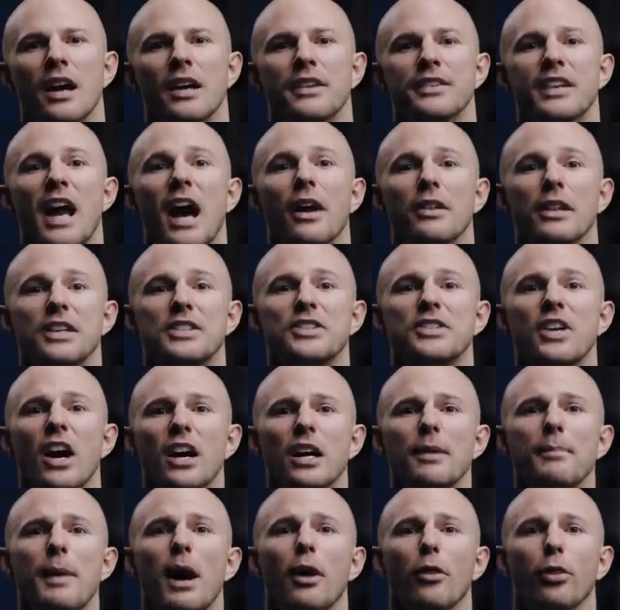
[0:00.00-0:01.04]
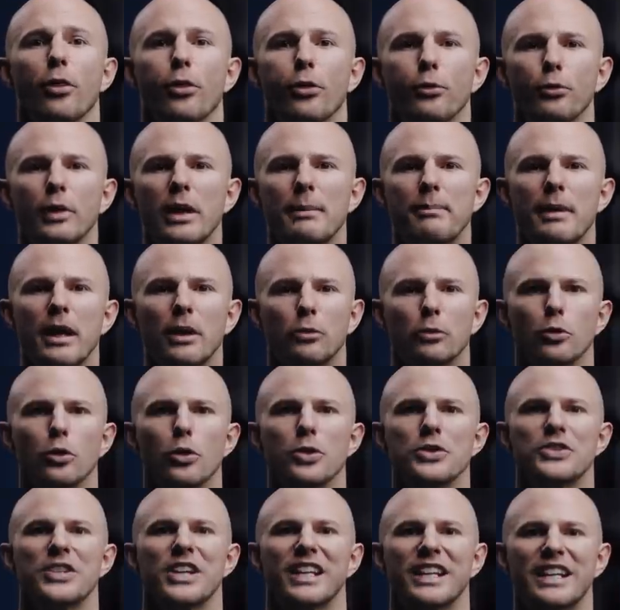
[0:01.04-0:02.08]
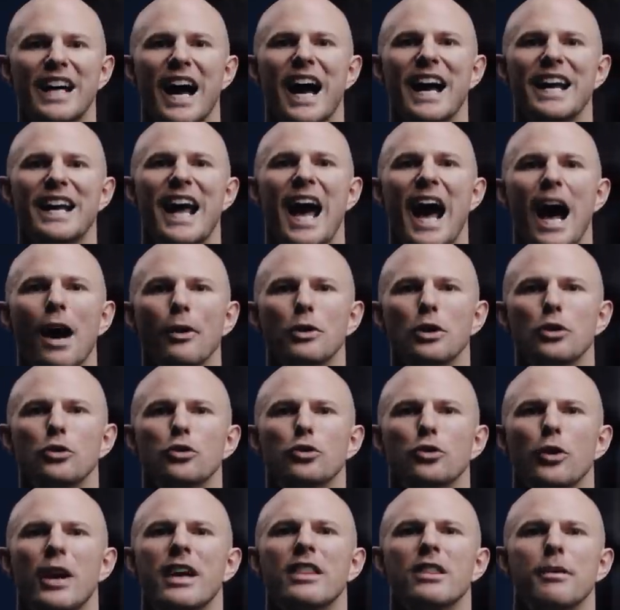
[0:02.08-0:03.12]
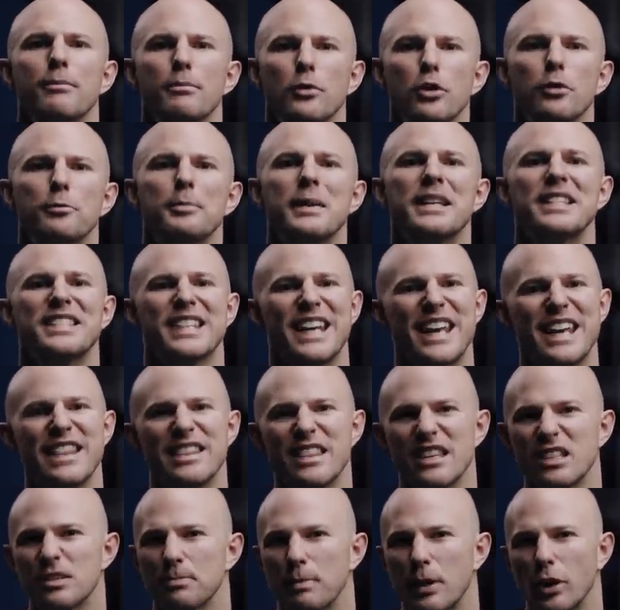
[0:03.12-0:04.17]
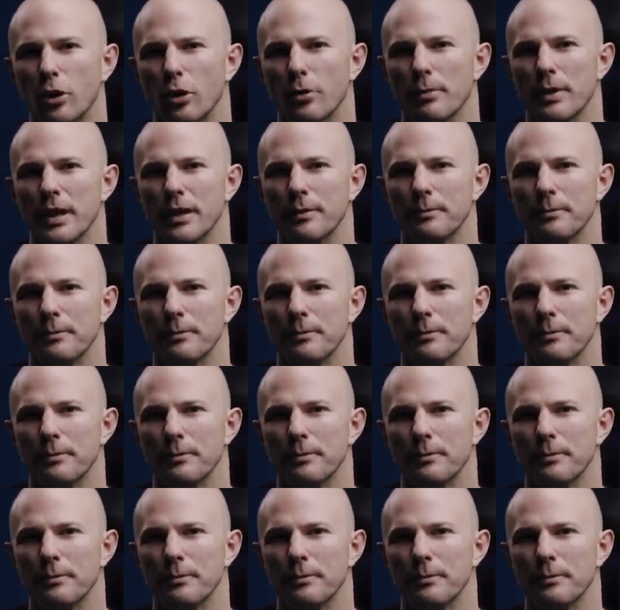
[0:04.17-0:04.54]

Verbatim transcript: Now let's talk about three big rules to guide how you train the movements in this pyramid.